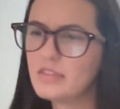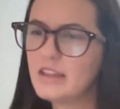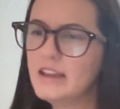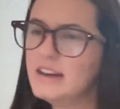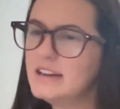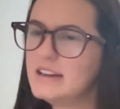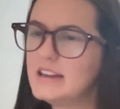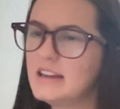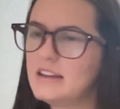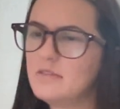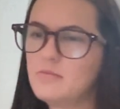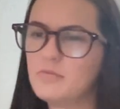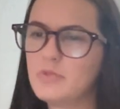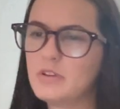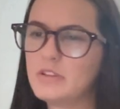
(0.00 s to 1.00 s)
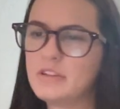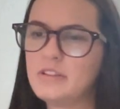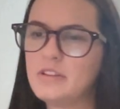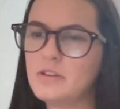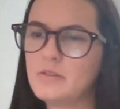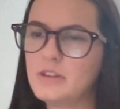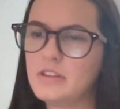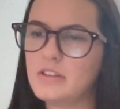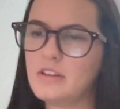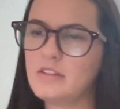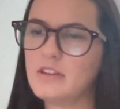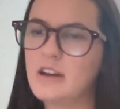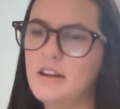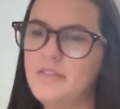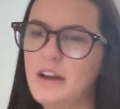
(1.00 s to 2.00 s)
And again, really the only thing
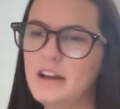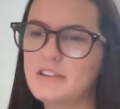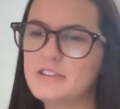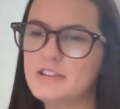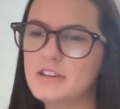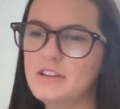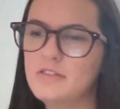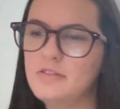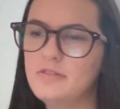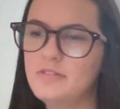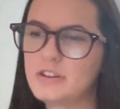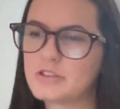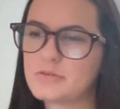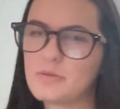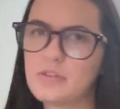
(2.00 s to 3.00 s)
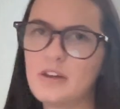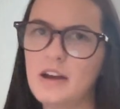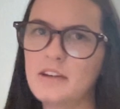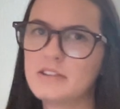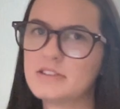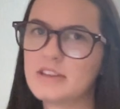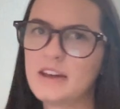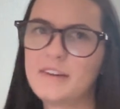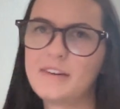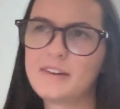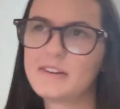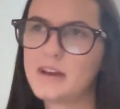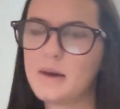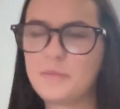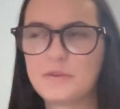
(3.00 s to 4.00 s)
that I've had to fix with that is like
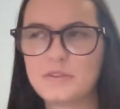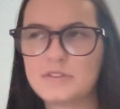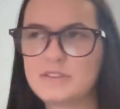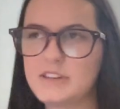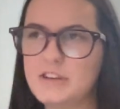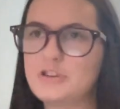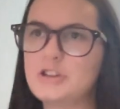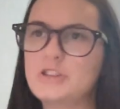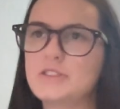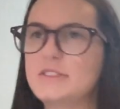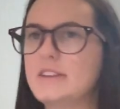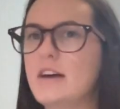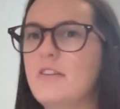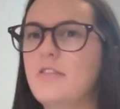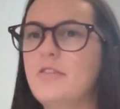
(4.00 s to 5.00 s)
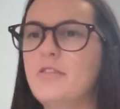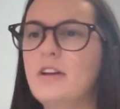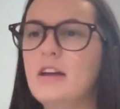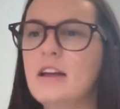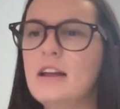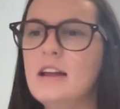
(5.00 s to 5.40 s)
capitalization stuff.